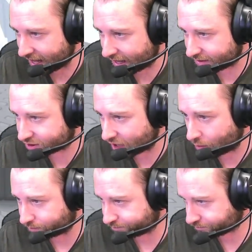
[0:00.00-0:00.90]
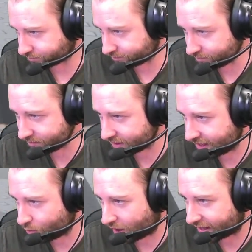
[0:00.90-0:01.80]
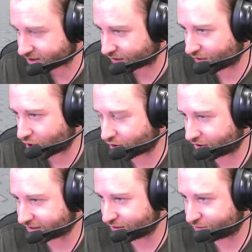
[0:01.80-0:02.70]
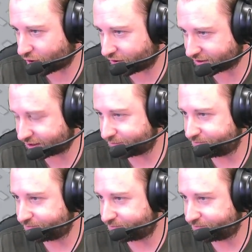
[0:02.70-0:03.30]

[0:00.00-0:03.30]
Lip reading: So what else have you got, Chrissi, for us?